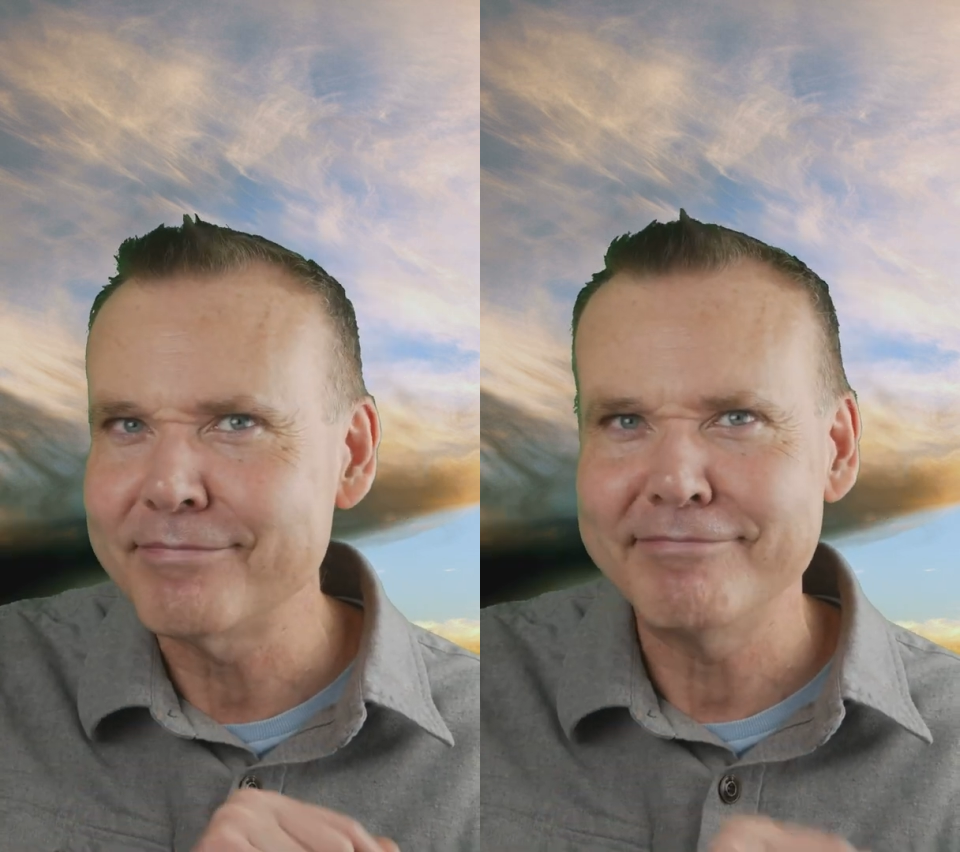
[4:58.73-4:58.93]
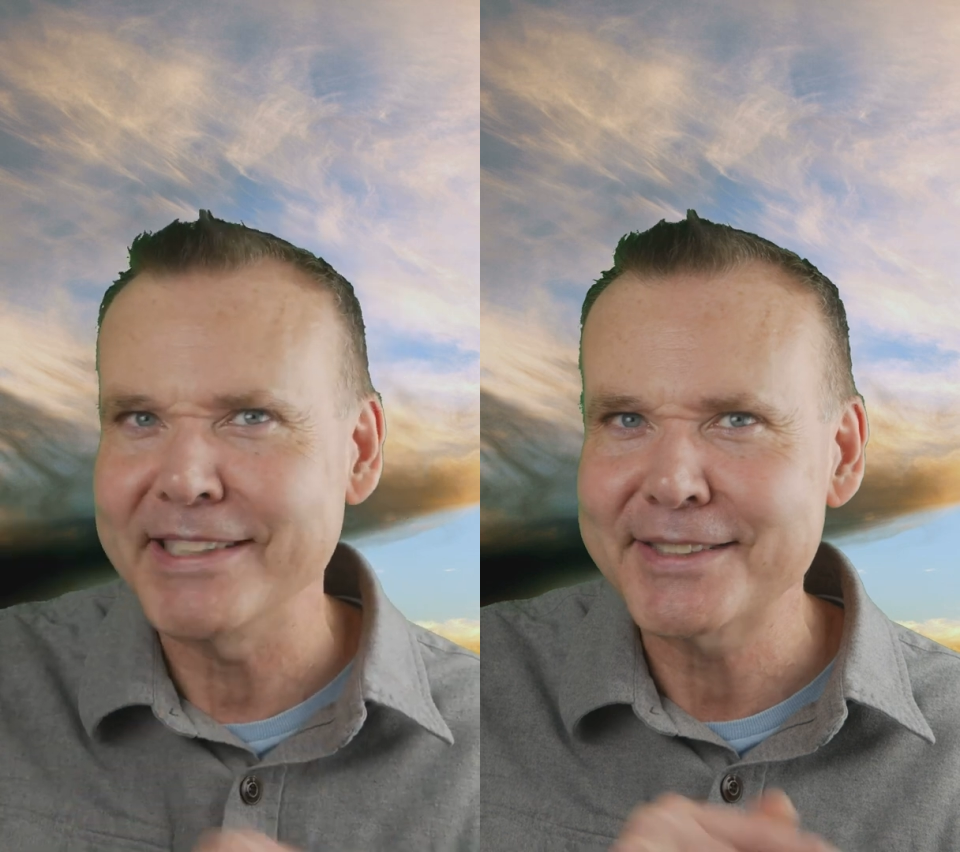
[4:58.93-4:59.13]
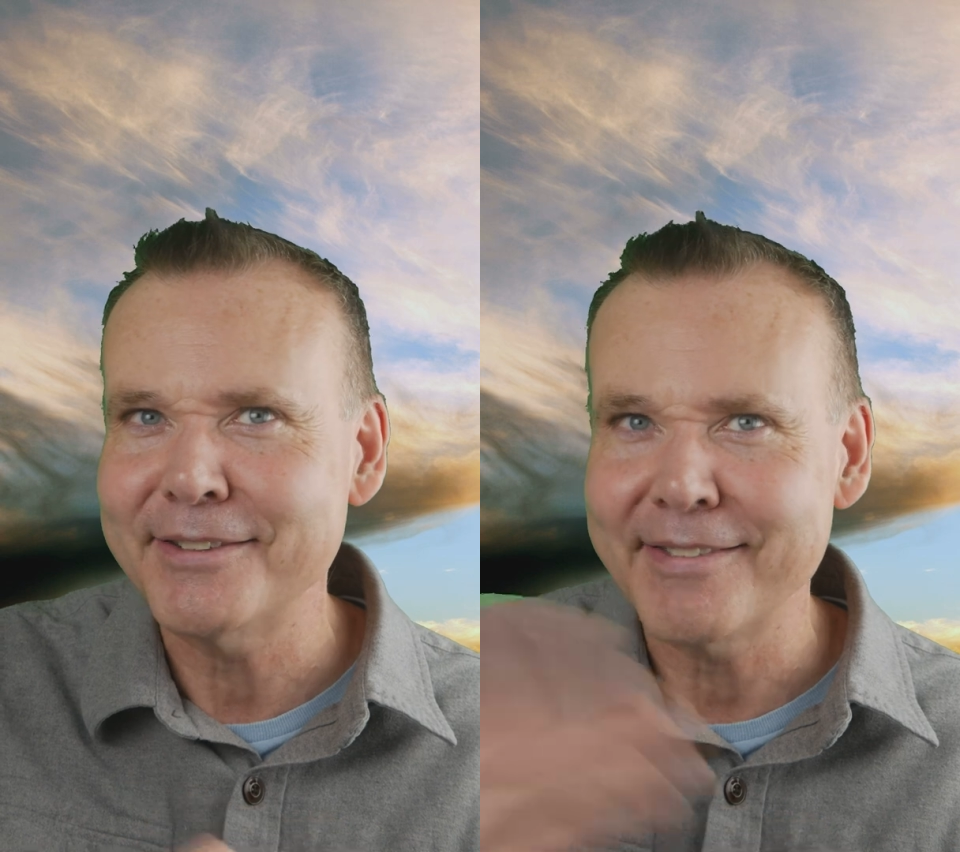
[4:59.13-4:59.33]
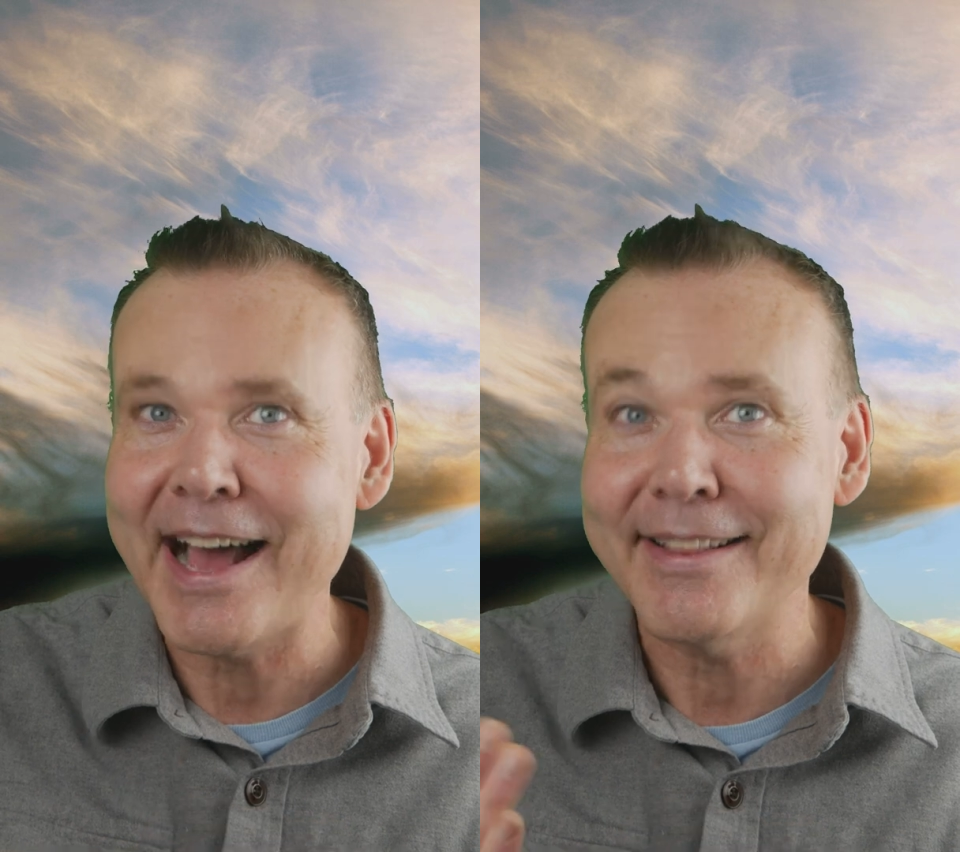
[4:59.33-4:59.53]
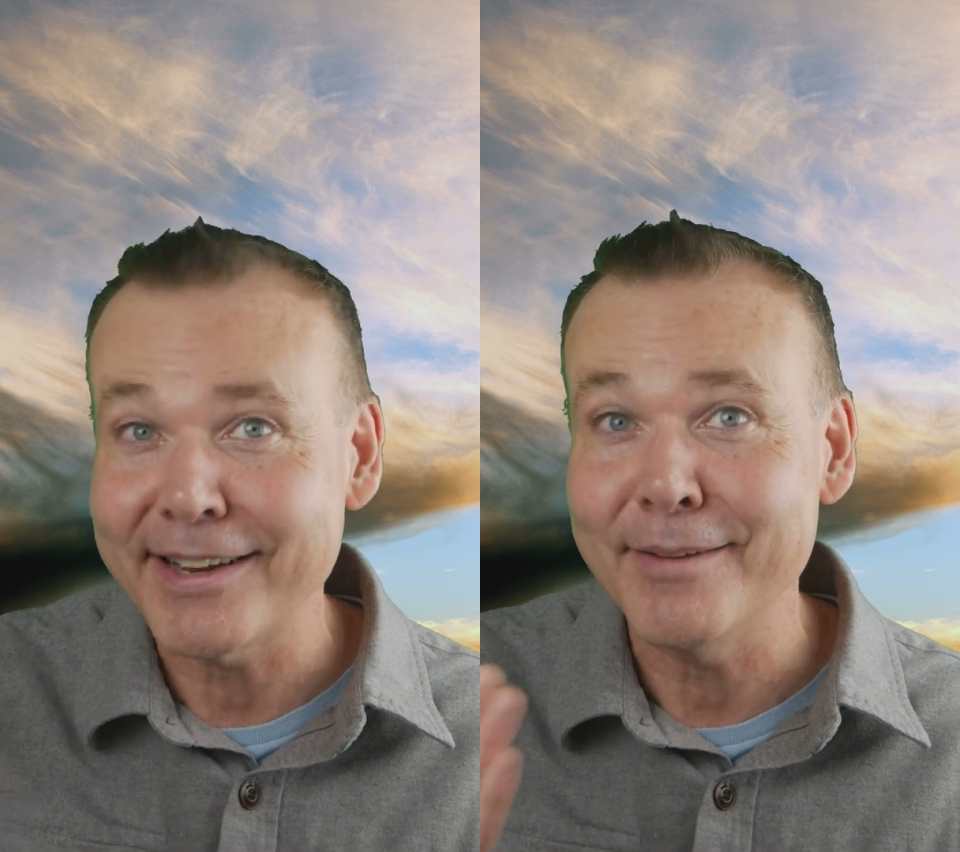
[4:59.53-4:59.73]
this or
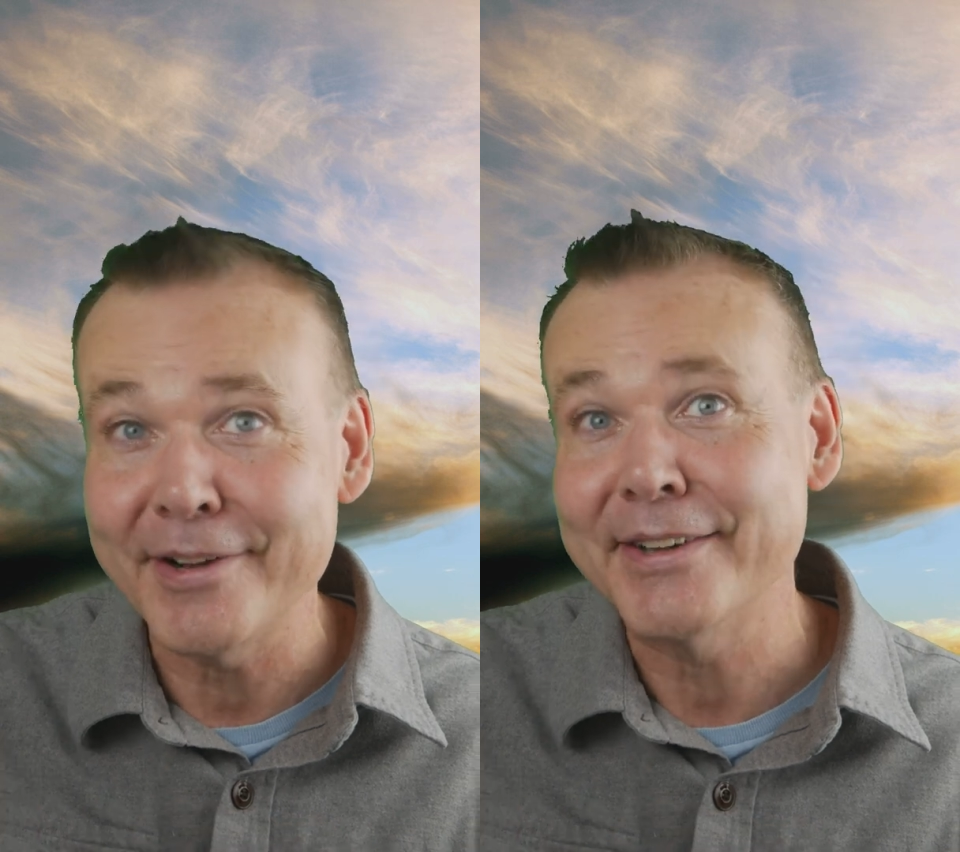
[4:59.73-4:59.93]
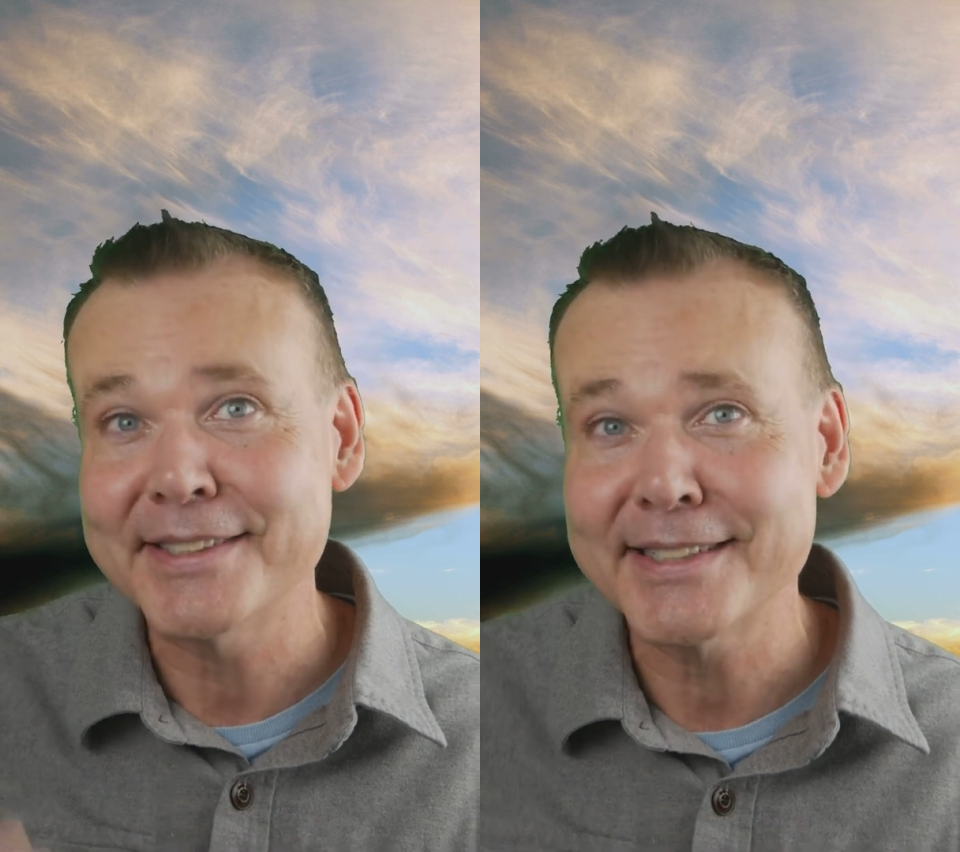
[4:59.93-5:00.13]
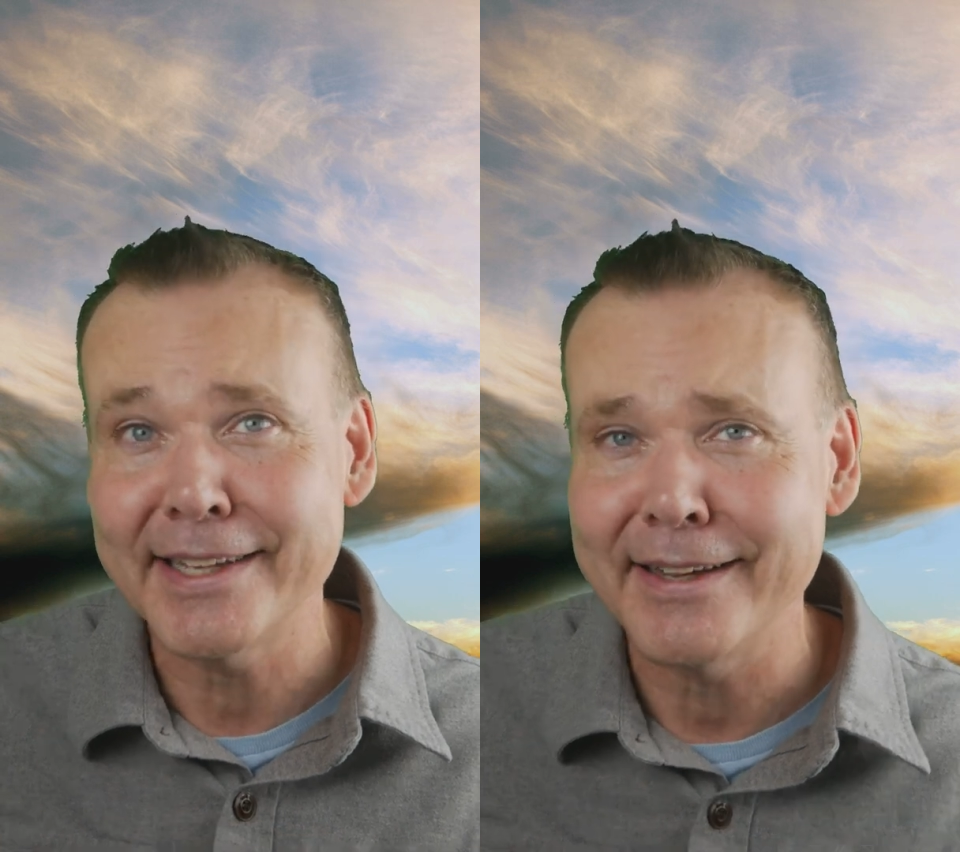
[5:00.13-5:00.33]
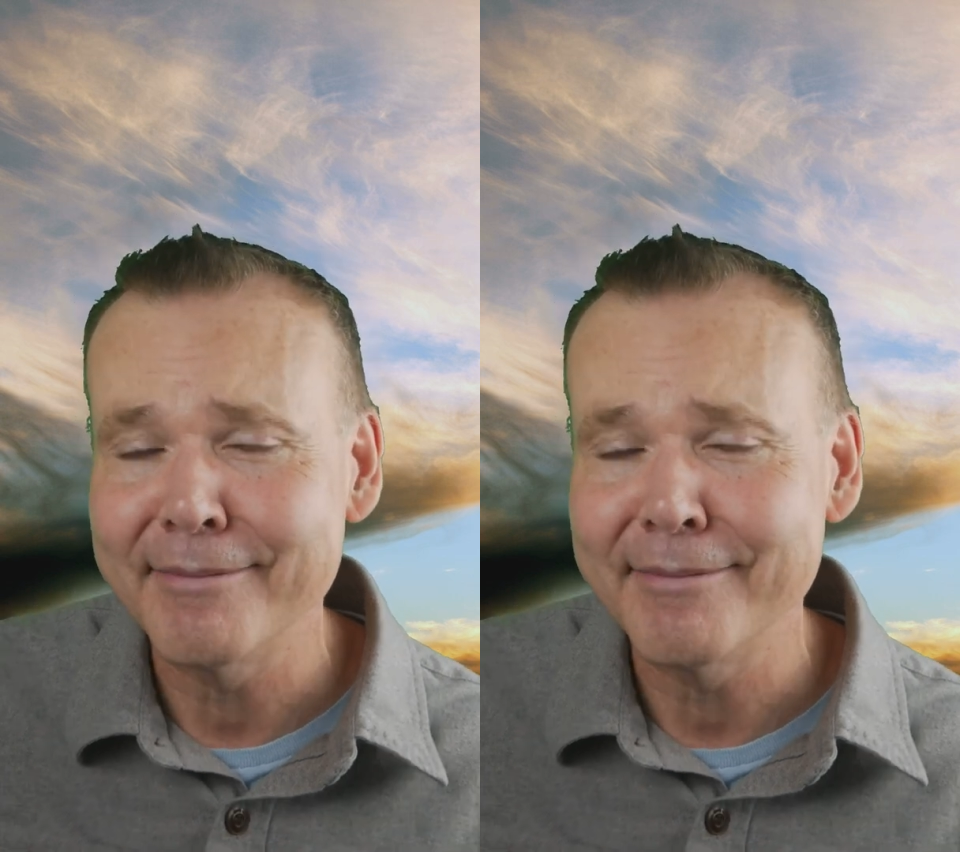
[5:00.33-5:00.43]
that I'm there to see.